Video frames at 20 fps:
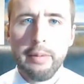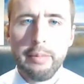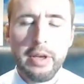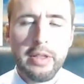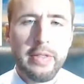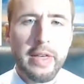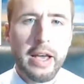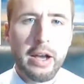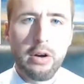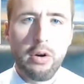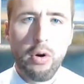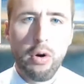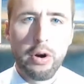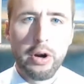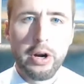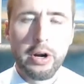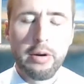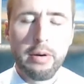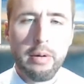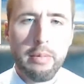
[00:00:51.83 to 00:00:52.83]
In that
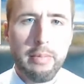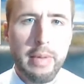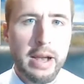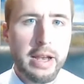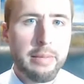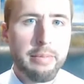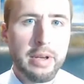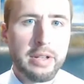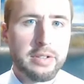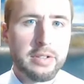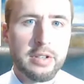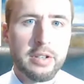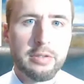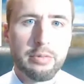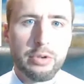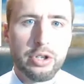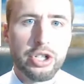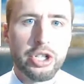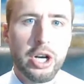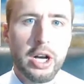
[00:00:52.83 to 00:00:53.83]
quarter, many businesses
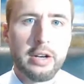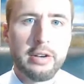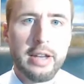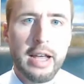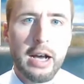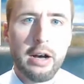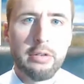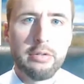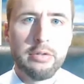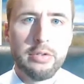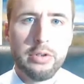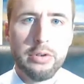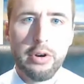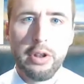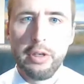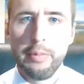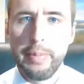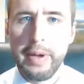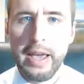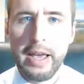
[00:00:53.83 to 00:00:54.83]
were shut down due to
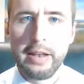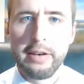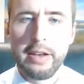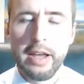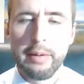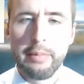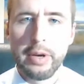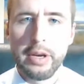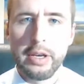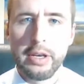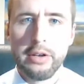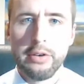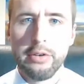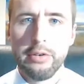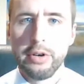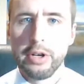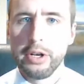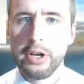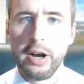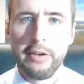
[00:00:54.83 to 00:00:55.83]
the pandemic and due
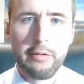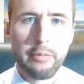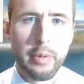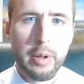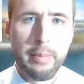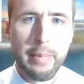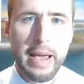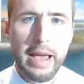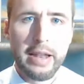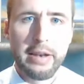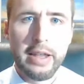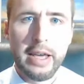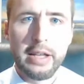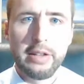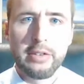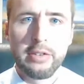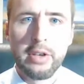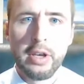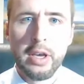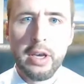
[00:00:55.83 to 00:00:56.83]
to government
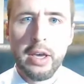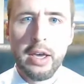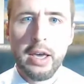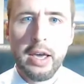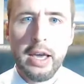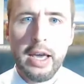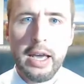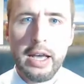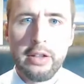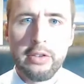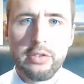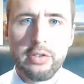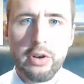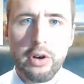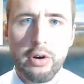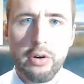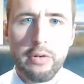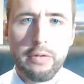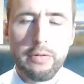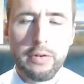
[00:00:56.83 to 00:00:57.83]
mandates. And
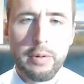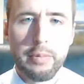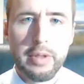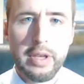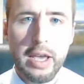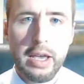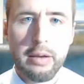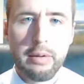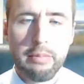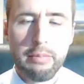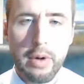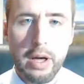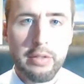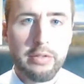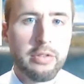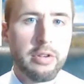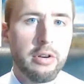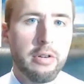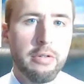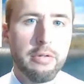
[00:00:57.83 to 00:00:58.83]
so, from the
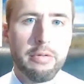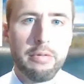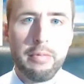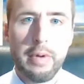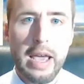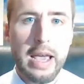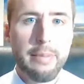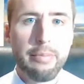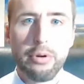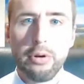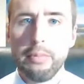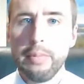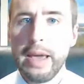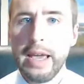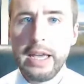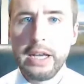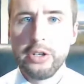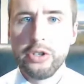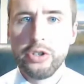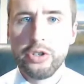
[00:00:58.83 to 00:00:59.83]
months of April,
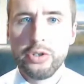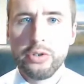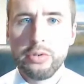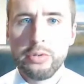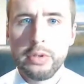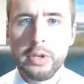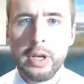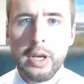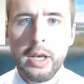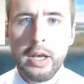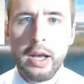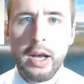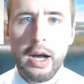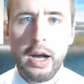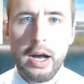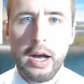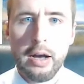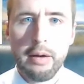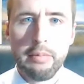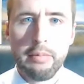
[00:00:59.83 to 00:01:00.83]
May, and June,
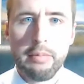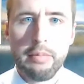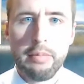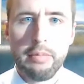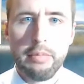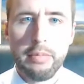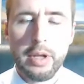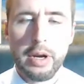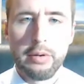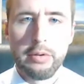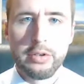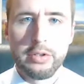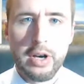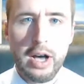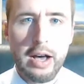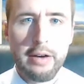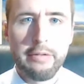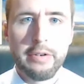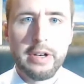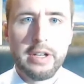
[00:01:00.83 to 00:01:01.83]
there was
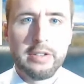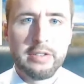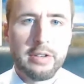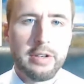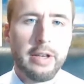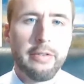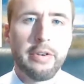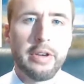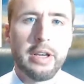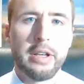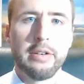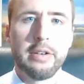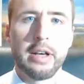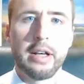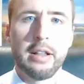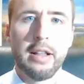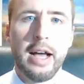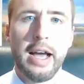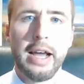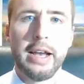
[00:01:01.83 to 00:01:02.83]
often a significant
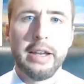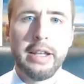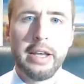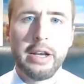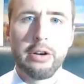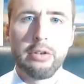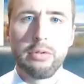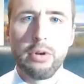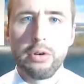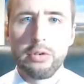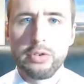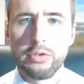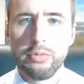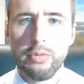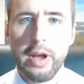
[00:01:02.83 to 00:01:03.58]
decline in gross